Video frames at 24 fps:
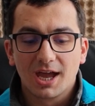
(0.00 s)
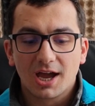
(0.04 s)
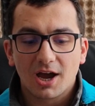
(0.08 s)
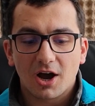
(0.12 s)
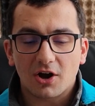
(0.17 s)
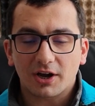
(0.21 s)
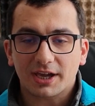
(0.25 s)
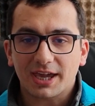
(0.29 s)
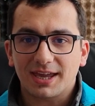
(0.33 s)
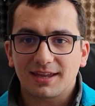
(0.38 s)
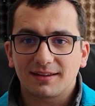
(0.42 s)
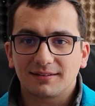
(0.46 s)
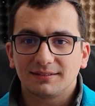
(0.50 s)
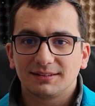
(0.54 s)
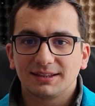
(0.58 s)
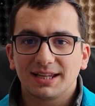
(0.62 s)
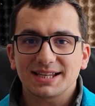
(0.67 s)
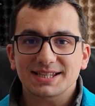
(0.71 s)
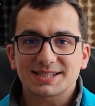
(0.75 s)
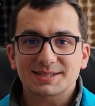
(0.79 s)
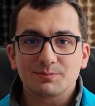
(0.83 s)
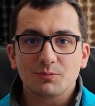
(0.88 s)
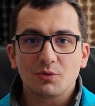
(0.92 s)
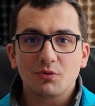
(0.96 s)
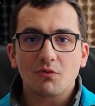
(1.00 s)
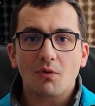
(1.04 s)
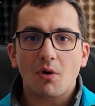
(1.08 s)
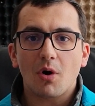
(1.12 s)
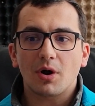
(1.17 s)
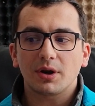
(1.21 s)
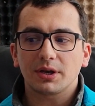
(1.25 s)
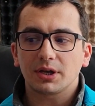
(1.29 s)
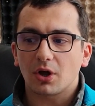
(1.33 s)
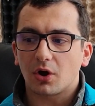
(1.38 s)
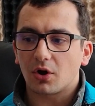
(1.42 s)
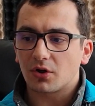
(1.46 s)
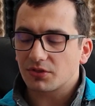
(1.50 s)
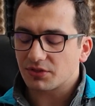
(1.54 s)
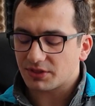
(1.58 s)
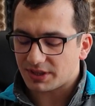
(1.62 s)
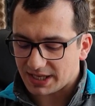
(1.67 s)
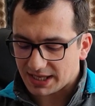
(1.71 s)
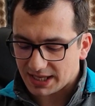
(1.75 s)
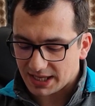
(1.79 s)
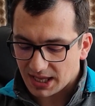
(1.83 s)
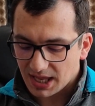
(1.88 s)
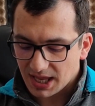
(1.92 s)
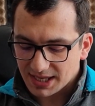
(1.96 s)
Okay, let's move on on
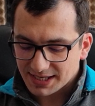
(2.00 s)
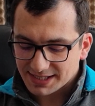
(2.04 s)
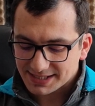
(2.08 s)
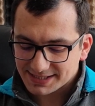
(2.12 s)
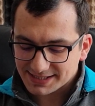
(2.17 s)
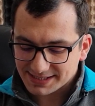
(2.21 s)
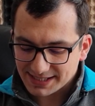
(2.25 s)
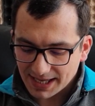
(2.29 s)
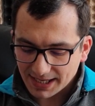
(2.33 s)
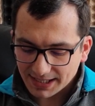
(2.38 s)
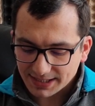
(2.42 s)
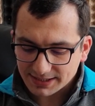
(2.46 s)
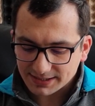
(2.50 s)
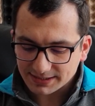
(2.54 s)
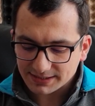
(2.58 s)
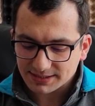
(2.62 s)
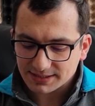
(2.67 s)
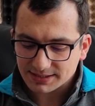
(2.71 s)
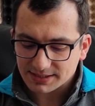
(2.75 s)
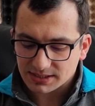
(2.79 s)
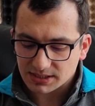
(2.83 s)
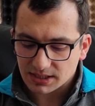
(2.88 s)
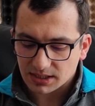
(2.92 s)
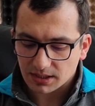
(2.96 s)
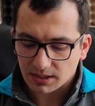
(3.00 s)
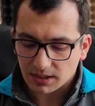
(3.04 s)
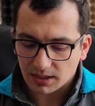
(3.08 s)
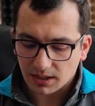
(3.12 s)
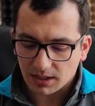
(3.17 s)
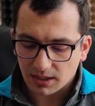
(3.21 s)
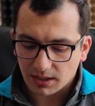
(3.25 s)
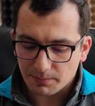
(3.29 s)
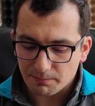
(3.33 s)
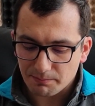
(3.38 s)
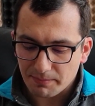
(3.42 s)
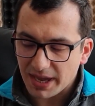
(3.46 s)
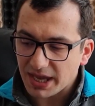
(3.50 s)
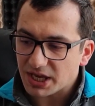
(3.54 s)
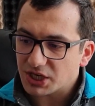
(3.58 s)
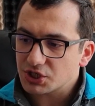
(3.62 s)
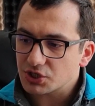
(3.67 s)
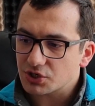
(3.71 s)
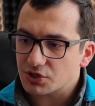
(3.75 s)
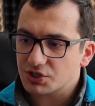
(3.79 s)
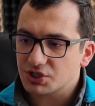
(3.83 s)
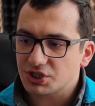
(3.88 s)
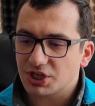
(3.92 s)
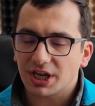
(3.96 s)
the second uh,
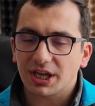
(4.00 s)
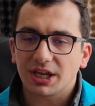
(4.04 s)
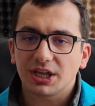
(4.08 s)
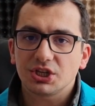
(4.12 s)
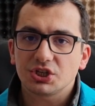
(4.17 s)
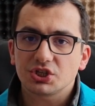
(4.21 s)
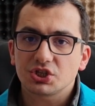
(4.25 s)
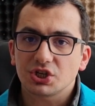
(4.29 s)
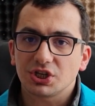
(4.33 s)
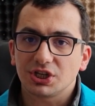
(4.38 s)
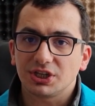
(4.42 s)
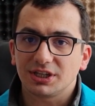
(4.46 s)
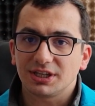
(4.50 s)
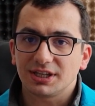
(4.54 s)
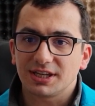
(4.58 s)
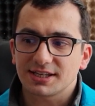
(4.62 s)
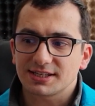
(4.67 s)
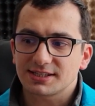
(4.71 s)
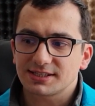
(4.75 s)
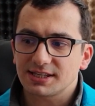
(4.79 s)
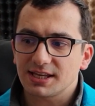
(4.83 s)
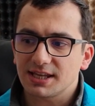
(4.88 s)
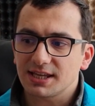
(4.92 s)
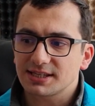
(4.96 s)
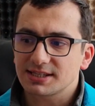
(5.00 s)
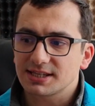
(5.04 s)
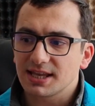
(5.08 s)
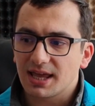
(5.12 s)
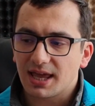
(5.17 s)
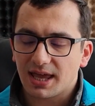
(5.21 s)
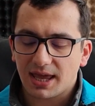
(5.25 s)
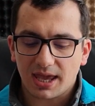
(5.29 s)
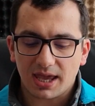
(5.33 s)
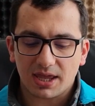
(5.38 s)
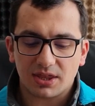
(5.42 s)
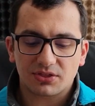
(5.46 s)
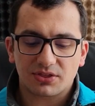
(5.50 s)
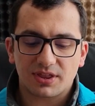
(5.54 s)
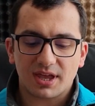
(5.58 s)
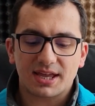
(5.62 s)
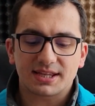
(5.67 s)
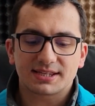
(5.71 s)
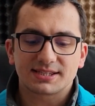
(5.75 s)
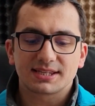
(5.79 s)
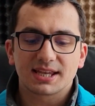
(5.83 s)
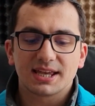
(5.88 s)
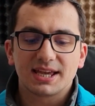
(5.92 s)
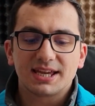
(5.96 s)
major change in ES6 and
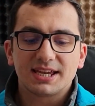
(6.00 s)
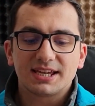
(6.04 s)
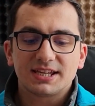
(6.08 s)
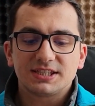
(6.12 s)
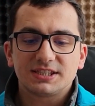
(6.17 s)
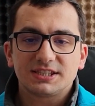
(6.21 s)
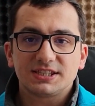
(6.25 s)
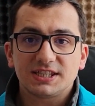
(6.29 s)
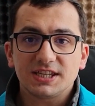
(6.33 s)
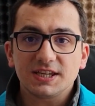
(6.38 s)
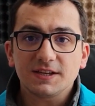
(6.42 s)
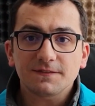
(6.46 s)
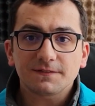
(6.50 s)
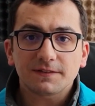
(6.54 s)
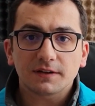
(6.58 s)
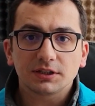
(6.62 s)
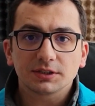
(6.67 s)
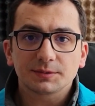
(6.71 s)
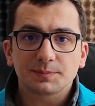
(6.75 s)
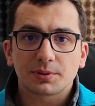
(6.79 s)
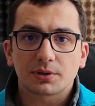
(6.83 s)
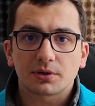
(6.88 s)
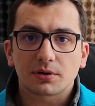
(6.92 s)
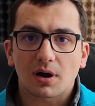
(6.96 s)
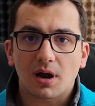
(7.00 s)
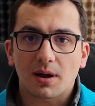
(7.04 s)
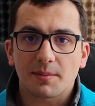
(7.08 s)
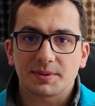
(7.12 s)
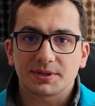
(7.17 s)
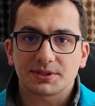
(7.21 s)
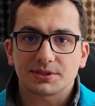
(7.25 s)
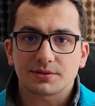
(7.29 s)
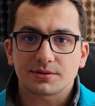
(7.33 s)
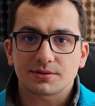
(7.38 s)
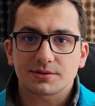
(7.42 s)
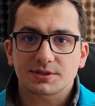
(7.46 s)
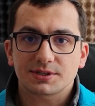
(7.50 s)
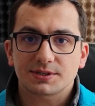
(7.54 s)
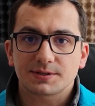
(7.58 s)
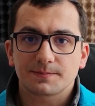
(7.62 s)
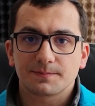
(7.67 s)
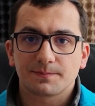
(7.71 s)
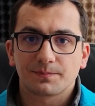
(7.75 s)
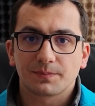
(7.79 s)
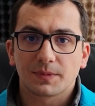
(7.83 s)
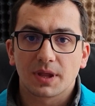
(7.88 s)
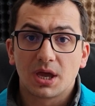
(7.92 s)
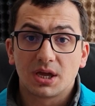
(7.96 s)
that's default parameters.
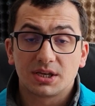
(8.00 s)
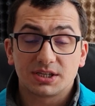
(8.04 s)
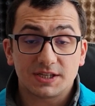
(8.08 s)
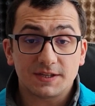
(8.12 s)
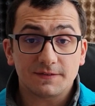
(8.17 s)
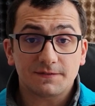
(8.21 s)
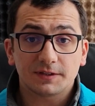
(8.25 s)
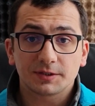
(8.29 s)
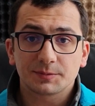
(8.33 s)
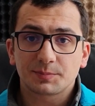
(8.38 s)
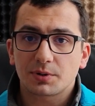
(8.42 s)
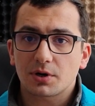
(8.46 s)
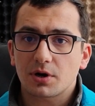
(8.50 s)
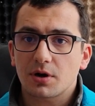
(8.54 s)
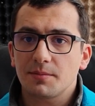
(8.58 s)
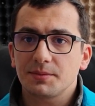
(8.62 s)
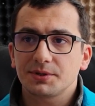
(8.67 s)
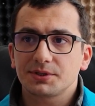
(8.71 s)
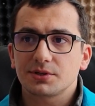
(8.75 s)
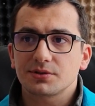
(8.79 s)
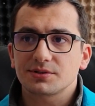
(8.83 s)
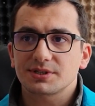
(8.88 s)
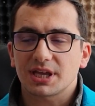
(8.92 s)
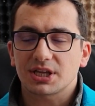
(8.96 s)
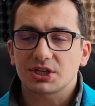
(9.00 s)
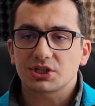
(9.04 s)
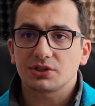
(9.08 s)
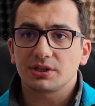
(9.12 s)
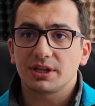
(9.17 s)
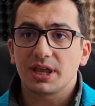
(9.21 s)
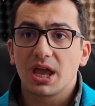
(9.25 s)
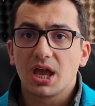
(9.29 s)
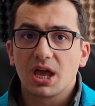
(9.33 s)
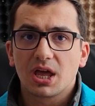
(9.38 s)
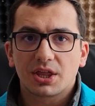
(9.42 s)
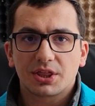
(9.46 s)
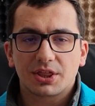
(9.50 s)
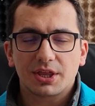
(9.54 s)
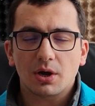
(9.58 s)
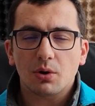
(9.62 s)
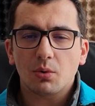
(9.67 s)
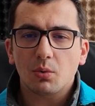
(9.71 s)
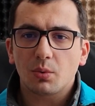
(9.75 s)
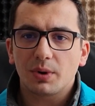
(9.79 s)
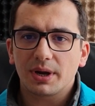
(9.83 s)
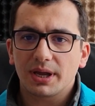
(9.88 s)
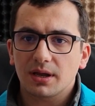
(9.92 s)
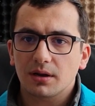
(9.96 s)
Default parameters actually there
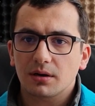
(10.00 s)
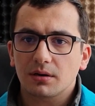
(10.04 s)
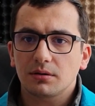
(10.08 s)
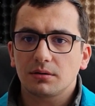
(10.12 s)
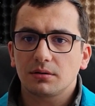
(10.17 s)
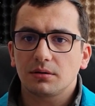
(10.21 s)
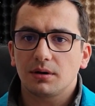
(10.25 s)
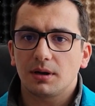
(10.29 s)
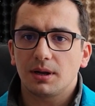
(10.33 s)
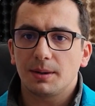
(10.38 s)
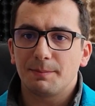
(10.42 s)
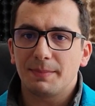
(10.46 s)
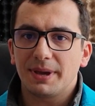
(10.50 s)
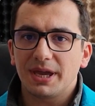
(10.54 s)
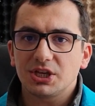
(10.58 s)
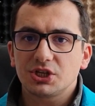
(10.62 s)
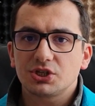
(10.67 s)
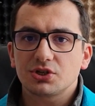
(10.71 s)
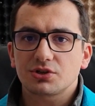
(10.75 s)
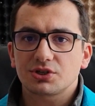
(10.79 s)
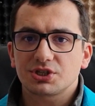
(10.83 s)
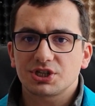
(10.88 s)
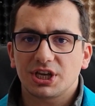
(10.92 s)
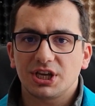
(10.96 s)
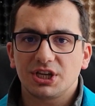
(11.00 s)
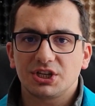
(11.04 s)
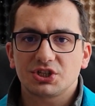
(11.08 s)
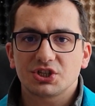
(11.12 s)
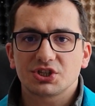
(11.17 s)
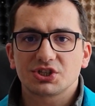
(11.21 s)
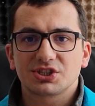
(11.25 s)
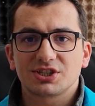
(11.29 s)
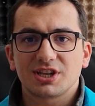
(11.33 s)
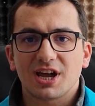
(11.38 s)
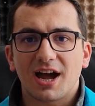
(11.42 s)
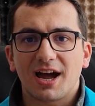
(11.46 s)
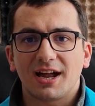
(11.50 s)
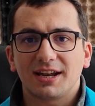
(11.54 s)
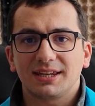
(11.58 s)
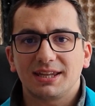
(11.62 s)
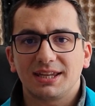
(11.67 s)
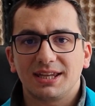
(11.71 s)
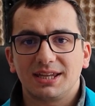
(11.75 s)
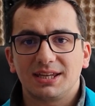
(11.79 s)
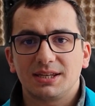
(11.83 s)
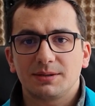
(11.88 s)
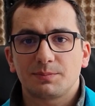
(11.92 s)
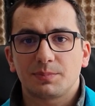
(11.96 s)
were uh, major changes done
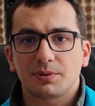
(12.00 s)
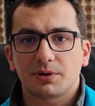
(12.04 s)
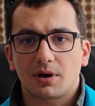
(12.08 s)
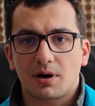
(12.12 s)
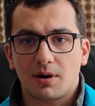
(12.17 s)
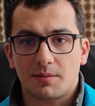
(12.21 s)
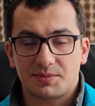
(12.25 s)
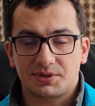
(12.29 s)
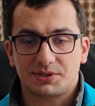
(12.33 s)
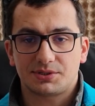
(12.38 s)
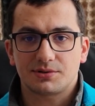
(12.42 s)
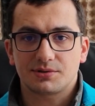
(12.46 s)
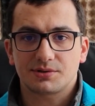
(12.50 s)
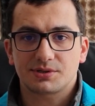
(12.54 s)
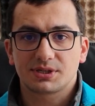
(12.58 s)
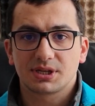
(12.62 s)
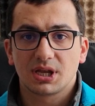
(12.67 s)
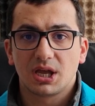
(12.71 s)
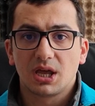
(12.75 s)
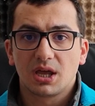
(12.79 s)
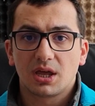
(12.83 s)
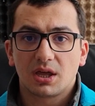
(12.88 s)
in parameters.